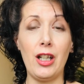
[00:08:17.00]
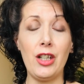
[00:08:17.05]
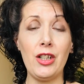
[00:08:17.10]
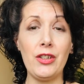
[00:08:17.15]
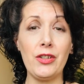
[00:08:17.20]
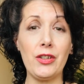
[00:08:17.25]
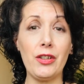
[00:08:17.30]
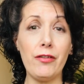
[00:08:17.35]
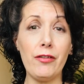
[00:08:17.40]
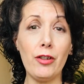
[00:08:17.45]

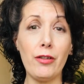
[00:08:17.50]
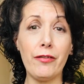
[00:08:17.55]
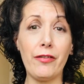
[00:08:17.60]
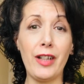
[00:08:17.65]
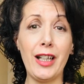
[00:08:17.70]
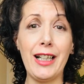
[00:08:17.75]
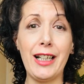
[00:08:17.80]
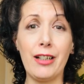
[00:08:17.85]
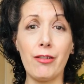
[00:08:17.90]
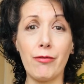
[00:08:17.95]
So if you're
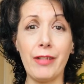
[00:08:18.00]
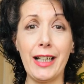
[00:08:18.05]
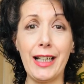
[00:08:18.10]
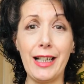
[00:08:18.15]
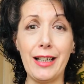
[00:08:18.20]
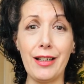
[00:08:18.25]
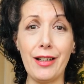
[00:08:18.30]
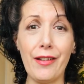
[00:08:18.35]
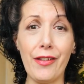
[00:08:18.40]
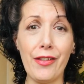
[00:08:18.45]
feeling
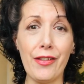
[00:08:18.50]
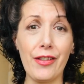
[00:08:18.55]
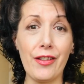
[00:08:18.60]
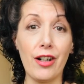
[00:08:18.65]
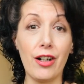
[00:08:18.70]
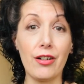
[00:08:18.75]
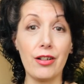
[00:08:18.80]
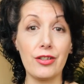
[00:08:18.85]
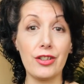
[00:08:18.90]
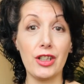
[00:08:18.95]
really
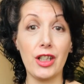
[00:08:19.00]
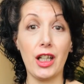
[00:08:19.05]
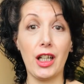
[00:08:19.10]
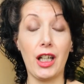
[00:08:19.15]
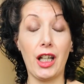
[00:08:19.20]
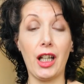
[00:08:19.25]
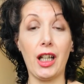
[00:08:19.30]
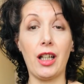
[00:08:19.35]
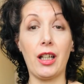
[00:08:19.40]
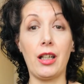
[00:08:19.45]

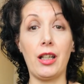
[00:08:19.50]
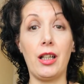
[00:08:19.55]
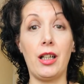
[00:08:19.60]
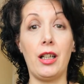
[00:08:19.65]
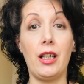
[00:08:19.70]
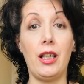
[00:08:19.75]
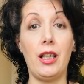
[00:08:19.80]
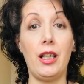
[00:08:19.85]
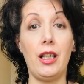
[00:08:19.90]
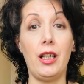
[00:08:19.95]
lethargic,
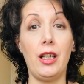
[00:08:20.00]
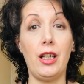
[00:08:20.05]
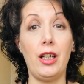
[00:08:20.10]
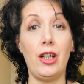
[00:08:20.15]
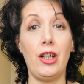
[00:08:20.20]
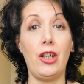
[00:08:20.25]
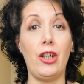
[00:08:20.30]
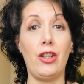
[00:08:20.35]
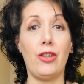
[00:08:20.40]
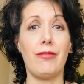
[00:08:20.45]

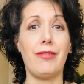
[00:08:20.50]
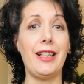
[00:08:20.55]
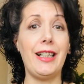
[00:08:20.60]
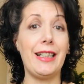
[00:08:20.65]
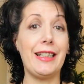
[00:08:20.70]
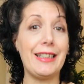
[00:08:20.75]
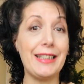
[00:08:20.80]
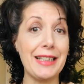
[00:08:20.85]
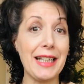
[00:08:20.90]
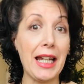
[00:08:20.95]
really
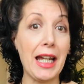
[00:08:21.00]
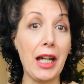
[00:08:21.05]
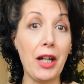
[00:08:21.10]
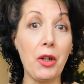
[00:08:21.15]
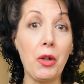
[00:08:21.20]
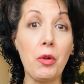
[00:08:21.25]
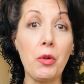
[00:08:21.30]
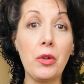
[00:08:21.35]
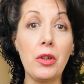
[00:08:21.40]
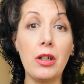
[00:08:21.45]

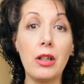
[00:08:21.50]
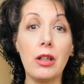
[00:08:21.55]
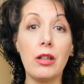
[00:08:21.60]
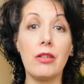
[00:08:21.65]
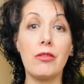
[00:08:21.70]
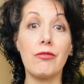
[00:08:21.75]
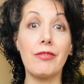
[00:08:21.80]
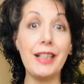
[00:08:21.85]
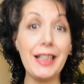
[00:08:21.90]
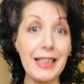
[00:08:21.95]
down,
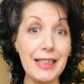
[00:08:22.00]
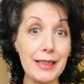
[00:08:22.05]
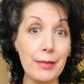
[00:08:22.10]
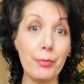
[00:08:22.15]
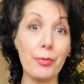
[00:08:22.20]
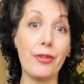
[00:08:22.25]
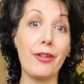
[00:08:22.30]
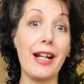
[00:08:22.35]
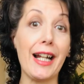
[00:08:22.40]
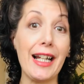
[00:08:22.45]
really
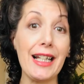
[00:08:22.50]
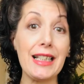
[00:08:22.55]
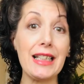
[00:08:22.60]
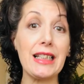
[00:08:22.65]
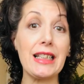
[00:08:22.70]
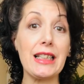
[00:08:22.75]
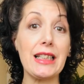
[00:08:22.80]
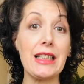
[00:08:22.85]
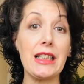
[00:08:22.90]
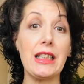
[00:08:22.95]

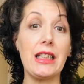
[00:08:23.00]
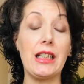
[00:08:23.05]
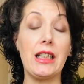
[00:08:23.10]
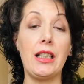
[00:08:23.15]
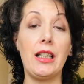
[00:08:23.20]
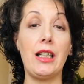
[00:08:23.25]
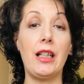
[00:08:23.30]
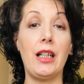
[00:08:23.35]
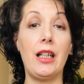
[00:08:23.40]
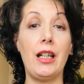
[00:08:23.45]
depressed,
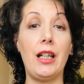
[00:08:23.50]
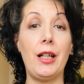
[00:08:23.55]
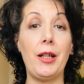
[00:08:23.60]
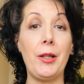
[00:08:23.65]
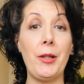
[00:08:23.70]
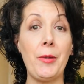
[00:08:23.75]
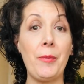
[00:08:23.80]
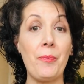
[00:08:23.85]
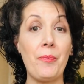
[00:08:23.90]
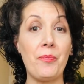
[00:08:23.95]

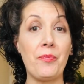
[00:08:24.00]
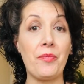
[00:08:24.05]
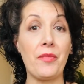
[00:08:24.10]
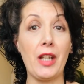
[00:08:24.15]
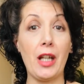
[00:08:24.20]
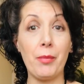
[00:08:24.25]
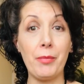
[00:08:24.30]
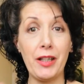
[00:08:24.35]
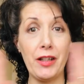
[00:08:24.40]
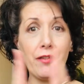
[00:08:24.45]

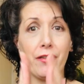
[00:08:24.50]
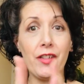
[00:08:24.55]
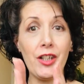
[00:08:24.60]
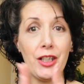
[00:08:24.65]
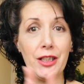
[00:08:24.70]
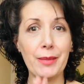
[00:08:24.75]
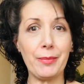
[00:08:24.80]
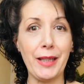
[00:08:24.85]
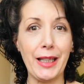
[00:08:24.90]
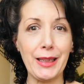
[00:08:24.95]
the
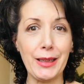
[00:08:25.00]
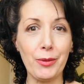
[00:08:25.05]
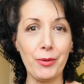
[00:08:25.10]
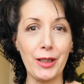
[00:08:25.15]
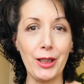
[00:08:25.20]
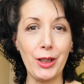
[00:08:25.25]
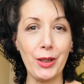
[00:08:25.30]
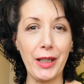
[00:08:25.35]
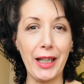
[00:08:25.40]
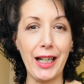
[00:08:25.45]
first place we'd
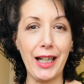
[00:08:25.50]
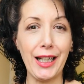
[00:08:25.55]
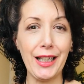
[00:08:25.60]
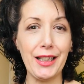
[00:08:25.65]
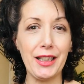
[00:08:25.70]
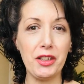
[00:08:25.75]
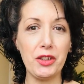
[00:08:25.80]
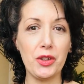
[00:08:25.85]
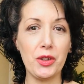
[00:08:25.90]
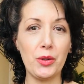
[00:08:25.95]
look at
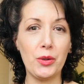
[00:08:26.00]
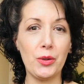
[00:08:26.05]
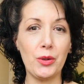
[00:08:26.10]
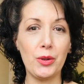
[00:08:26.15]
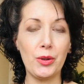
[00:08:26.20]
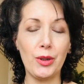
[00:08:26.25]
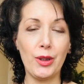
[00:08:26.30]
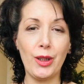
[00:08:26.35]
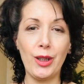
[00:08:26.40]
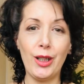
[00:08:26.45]
is your
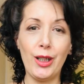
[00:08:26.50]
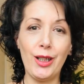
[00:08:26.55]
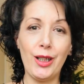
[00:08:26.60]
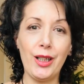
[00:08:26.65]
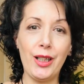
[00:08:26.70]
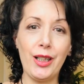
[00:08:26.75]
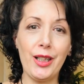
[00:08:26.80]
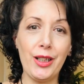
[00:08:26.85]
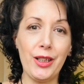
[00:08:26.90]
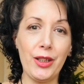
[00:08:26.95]

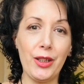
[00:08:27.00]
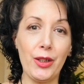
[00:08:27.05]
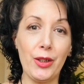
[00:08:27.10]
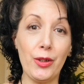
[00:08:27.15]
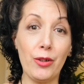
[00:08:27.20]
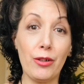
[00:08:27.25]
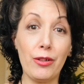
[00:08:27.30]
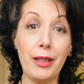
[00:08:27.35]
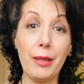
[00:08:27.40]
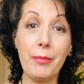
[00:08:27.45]

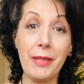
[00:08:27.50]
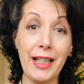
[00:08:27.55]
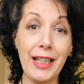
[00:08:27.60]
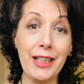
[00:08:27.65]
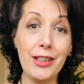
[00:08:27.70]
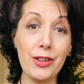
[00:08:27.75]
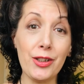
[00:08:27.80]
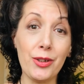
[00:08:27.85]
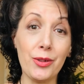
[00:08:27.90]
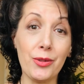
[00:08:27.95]

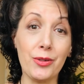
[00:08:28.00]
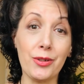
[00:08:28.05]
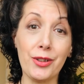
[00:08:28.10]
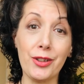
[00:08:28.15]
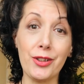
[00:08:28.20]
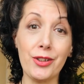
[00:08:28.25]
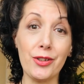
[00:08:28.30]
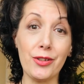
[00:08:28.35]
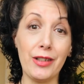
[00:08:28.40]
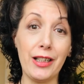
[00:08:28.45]
elimination
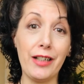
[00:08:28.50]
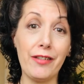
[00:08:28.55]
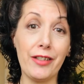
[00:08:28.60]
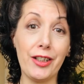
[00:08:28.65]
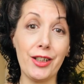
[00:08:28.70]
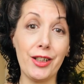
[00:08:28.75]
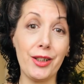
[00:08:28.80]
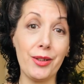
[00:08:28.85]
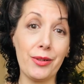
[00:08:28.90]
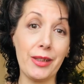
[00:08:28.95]
organs, your liver,
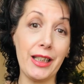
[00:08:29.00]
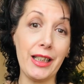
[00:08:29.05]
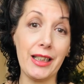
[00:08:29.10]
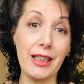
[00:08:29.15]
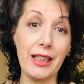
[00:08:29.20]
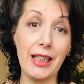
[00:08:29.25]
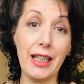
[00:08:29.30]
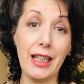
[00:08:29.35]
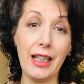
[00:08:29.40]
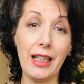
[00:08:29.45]
your
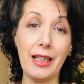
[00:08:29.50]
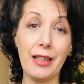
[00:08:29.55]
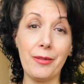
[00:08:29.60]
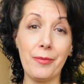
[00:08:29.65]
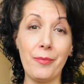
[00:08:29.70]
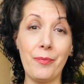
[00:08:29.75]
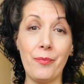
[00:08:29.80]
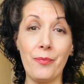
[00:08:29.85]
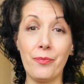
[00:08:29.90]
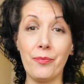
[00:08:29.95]
kidney.
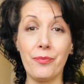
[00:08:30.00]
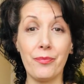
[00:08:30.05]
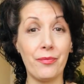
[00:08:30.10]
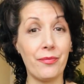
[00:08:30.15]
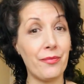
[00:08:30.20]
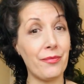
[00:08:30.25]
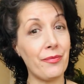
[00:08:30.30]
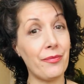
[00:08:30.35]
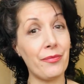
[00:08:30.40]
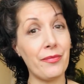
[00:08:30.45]

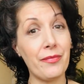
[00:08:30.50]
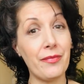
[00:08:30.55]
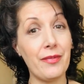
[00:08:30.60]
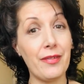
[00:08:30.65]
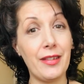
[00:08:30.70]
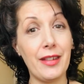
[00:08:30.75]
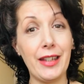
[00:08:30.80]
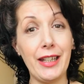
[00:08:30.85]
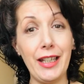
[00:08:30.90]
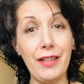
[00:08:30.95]

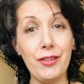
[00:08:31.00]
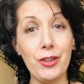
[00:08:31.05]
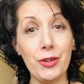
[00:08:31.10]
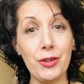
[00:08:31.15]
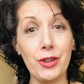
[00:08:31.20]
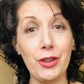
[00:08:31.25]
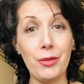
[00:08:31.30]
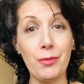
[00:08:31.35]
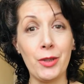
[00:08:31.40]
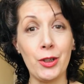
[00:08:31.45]
They've got
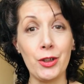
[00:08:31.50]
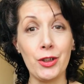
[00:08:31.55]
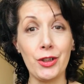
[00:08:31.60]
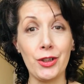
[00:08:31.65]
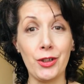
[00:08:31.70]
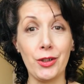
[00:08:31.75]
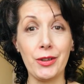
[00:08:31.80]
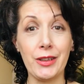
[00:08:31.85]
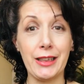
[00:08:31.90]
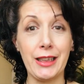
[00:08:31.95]
too much
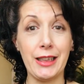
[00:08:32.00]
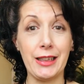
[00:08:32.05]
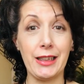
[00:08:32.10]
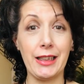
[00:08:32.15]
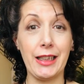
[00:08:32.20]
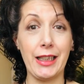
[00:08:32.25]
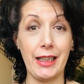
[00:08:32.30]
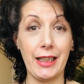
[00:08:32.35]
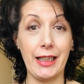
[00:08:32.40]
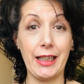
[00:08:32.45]

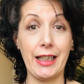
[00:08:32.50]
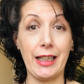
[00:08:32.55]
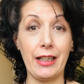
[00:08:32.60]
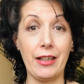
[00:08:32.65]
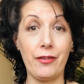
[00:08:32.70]
toxicity in there